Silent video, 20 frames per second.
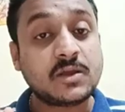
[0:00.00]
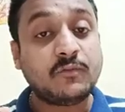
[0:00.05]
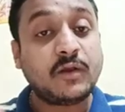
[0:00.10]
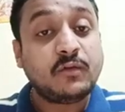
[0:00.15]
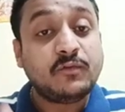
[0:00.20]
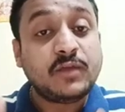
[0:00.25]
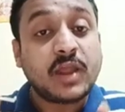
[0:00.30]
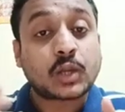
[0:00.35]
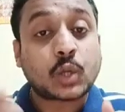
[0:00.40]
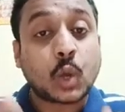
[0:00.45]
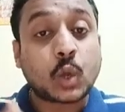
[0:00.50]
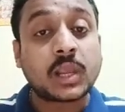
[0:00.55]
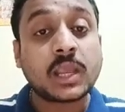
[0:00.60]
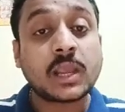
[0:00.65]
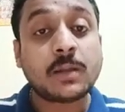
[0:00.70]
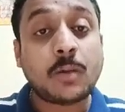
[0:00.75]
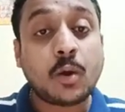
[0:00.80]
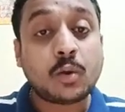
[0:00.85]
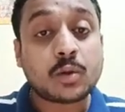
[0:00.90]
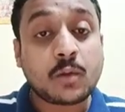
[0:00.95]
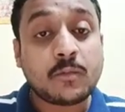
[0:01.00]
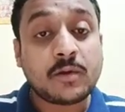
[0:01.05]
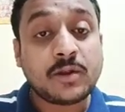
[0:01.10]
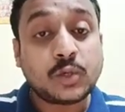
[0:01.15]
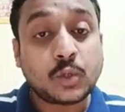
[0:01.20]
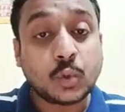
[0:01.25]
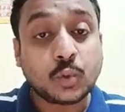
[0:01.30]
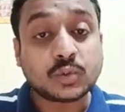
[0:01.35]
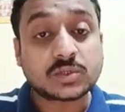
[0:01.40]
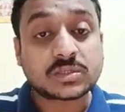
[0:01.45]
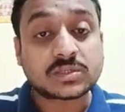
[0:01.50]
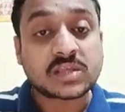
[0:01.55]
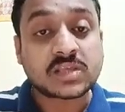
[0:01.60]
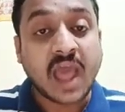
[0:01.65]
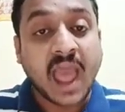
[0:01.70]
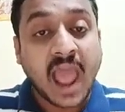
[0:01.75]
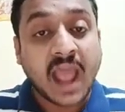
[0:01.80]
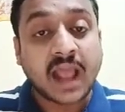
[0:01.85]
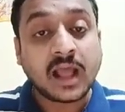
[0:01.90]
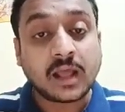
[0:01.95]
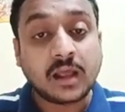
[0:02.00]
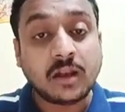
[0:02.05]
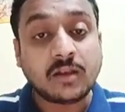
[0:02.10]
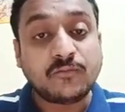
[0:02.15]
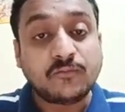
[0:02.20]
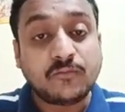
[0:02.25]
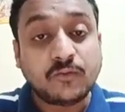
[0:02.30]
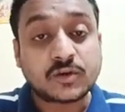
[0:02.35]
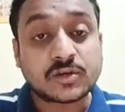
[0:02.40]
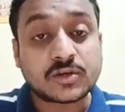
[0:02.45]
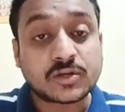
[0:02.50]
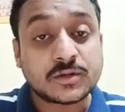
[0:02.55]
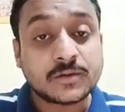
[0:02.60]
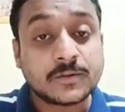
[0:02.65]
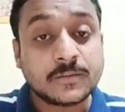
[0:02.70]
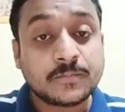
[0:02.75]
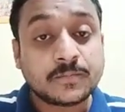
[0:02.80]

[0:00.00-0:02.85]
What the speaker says: When we are talking about our toes, ankle, foot,